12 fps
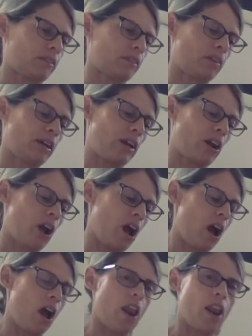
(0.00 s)
All right,
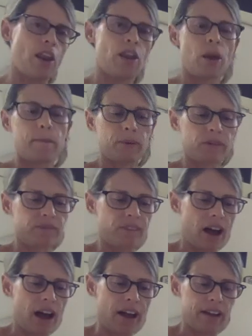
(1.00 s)
number
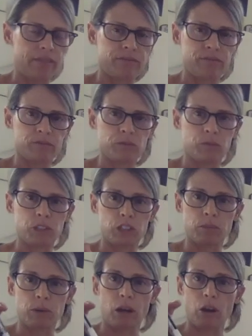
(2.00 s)
five. We
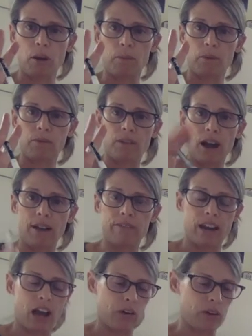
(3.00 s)
should be on number five
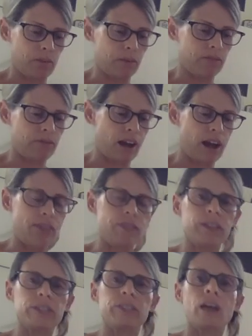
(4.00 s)
now. Number five
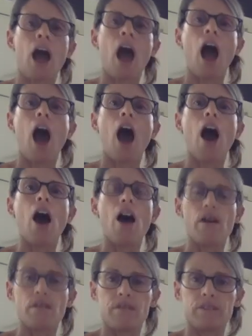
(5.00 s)
is
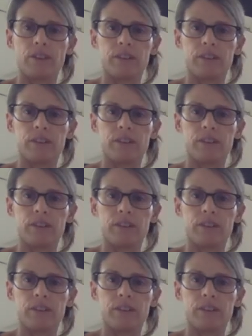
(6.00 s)
of.